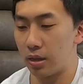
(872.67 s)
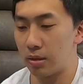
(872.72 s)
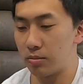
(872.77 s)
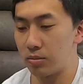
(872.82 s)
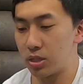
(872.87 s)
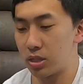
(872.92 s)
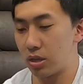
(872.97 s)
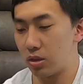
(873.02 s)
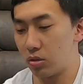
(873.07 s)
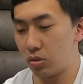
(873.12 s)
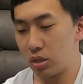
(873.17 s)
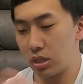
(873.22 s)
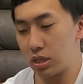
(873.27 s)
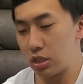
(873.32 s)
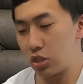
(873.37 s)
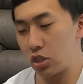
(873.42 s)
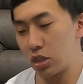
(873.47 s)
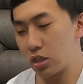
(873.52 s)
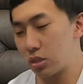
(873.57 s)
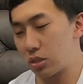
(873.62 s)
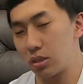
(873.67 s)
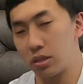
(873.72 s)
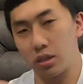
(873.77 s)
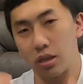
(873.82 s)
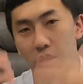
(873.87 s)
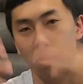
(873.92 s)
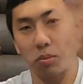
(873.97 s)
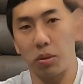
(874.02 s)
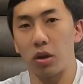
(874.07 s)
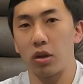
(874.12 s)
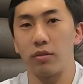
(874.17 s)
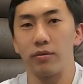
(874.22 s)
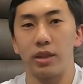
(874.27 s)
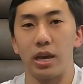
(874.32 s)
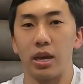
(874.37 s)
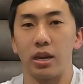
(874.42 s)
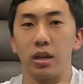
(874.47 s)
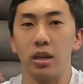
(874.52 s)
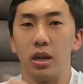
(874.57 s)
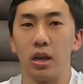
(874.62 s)
So this is just, part of
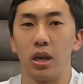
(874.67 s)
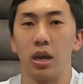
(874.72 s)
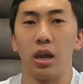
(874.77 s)
that.